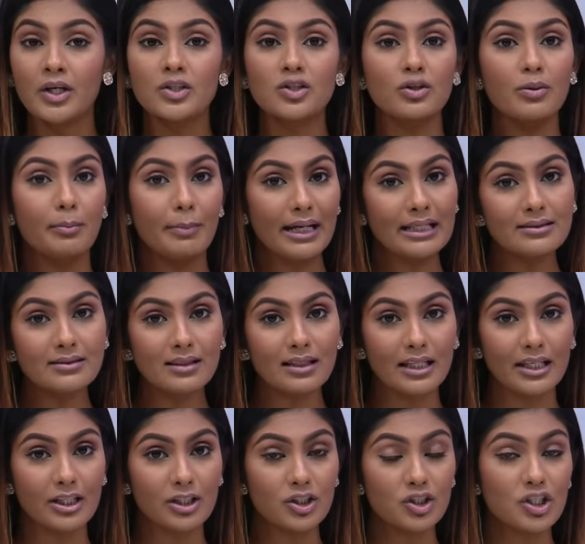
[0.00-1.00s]
So
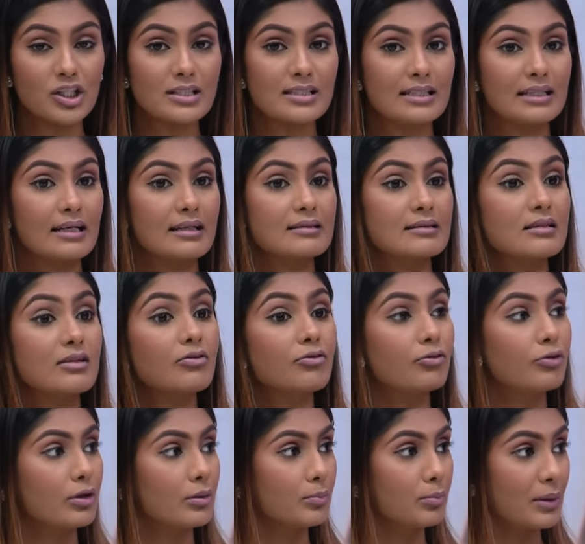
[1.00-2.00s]
mentally, she's in a
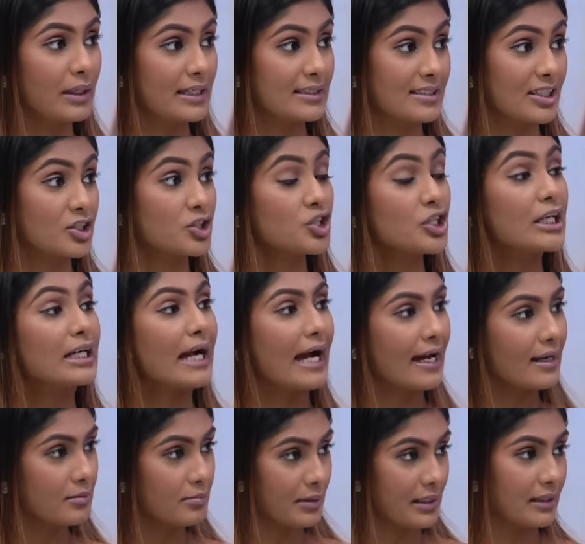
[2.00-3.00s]
different place and she
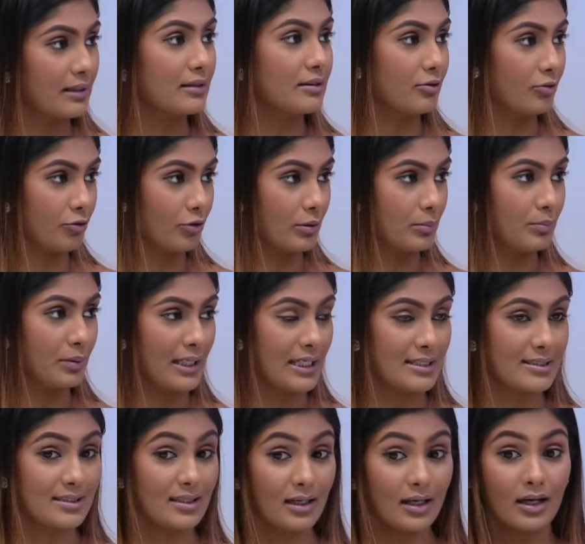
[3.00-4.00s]
can be in a different
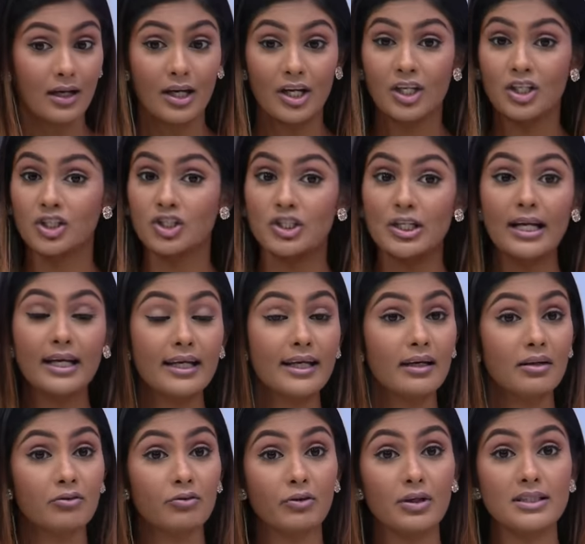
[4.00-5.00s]
place. Yes.
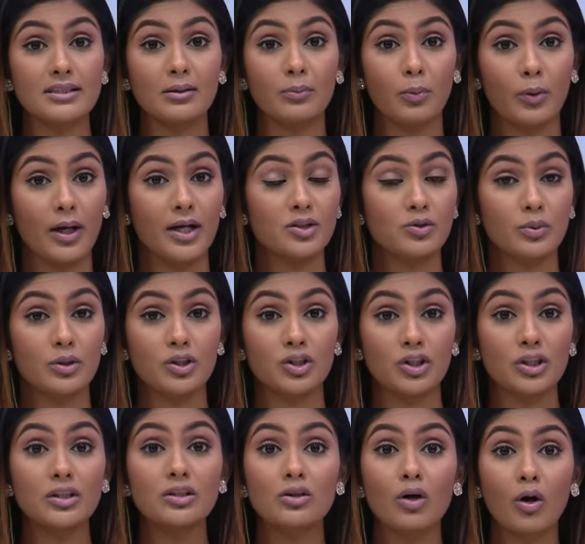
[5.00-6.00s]
Shelly-Ann Fraser-Pryce, when
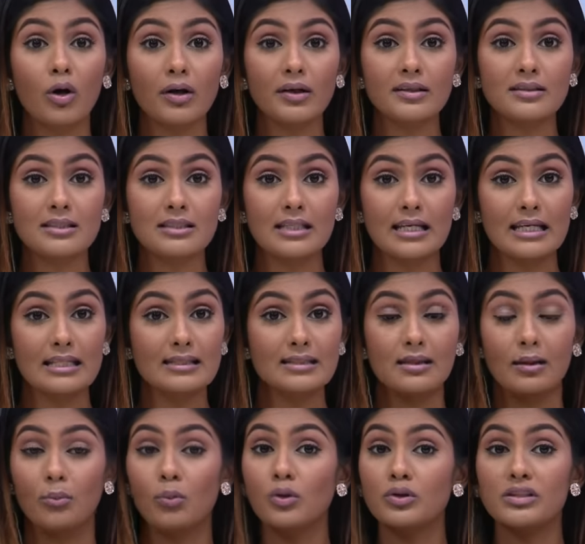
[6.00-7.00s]
she talks,
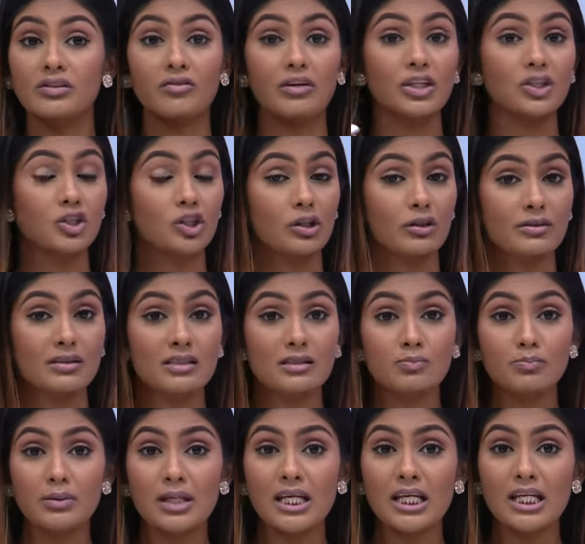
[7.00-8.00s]
it's a motivational
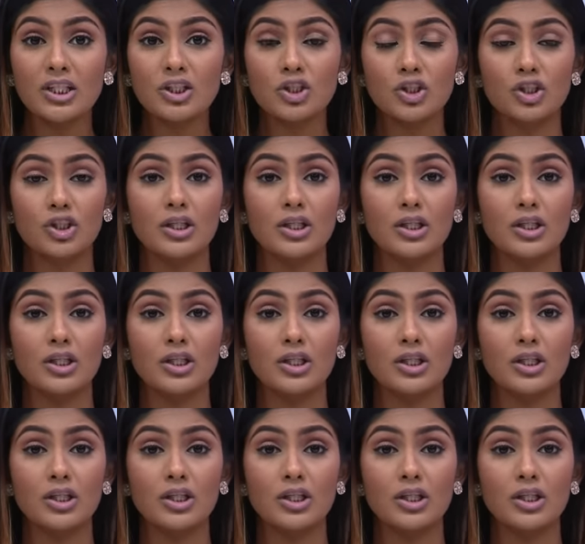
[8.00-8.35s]
speech.